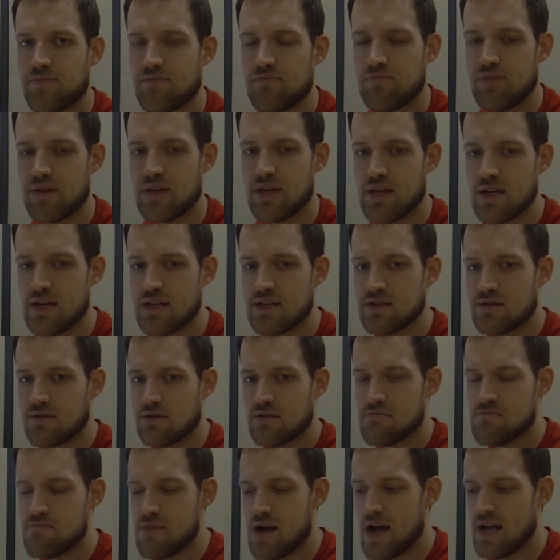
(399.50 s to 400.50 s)
because they're
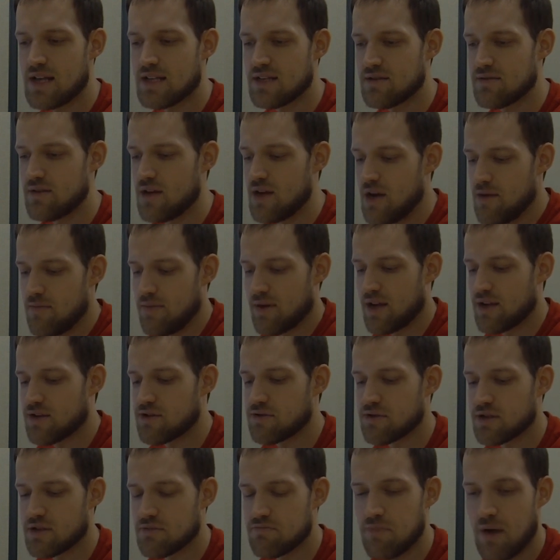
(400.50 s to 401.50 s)
because
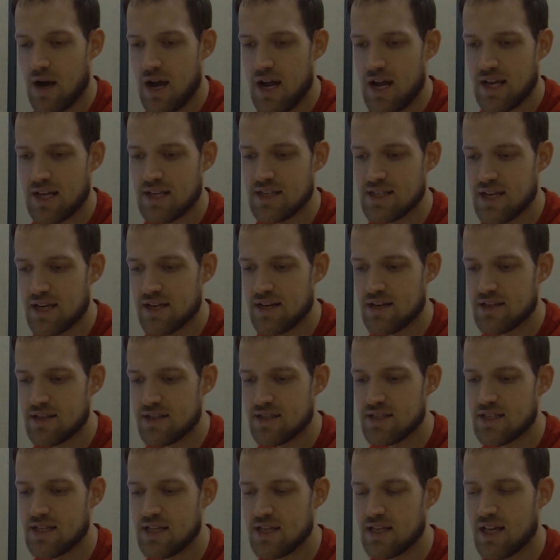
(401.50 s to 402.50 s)
you're just buying sight
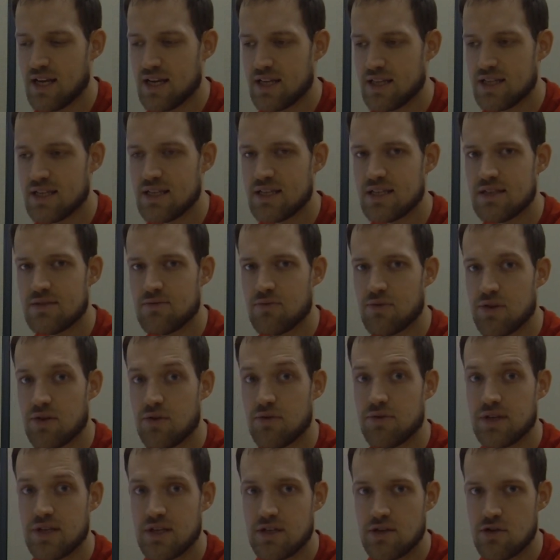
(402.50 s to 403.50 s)
unseen like this with
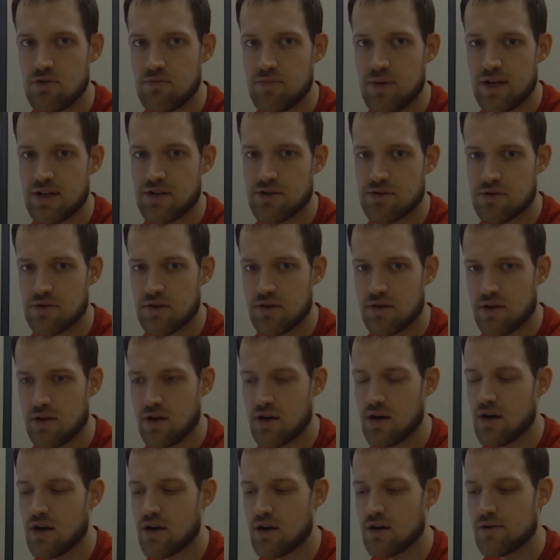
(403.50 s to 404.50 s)
only 2 pictures of the
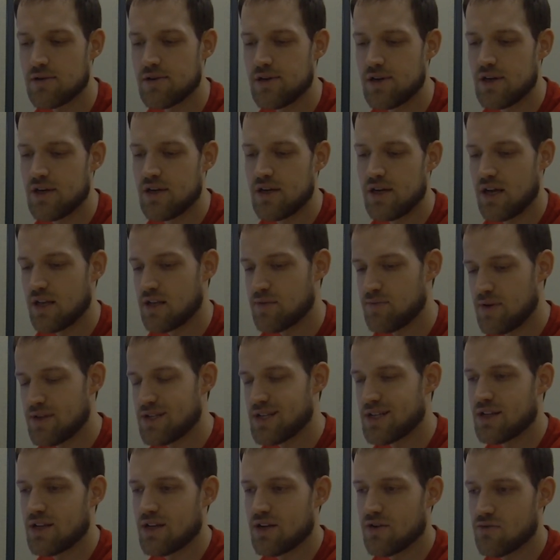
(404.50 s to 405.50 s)
car, it's
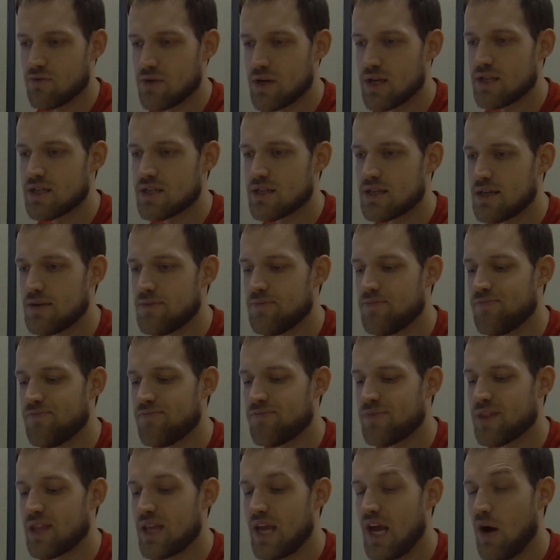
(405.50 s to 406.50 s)
basically a risk.
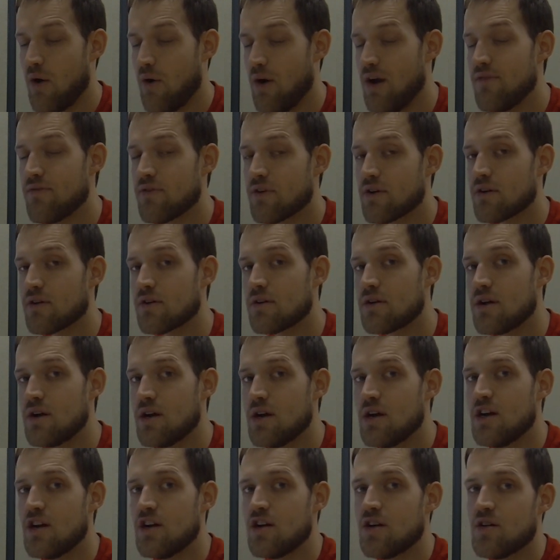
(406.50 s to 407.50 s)
However,
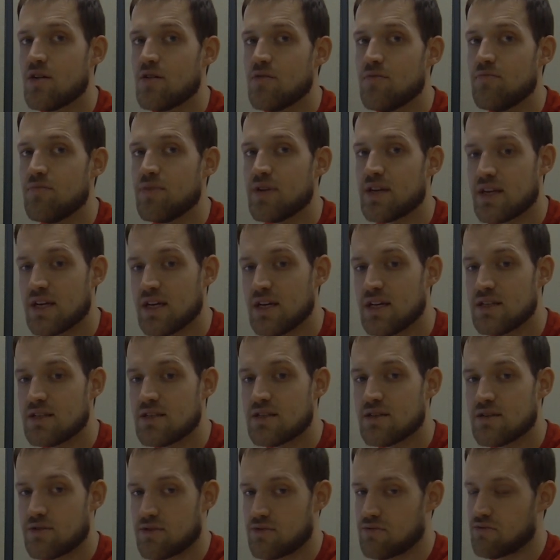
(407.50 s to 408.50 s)
because
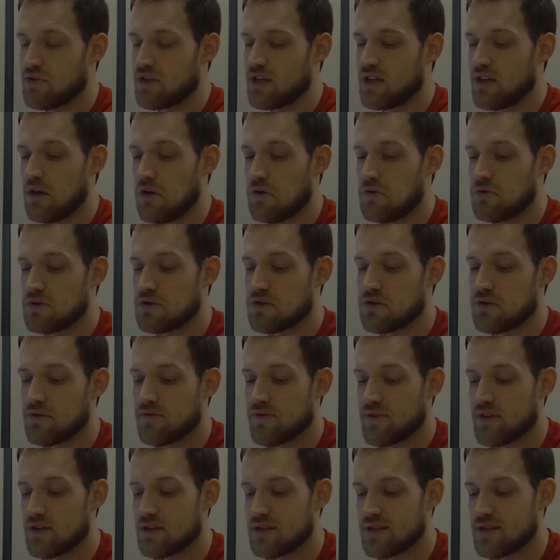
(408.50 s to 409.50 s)
there's really no
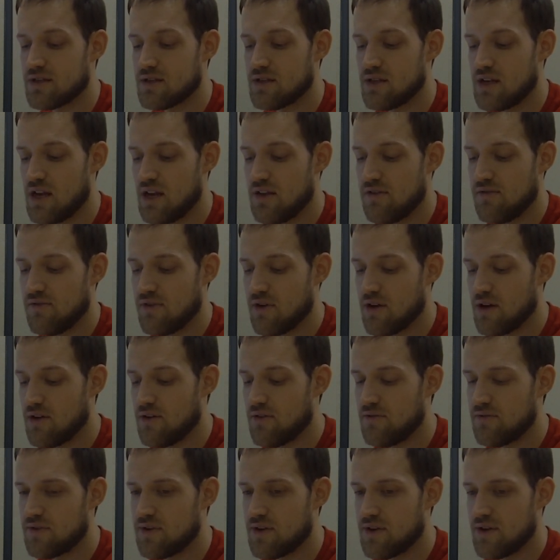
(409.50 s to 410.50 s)
service
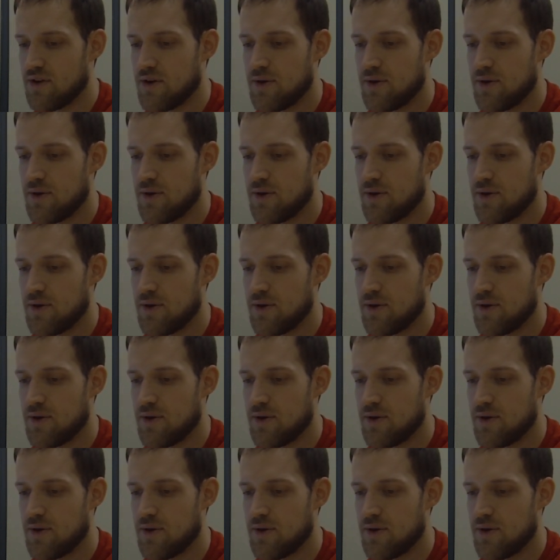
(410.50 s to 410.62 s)
involved,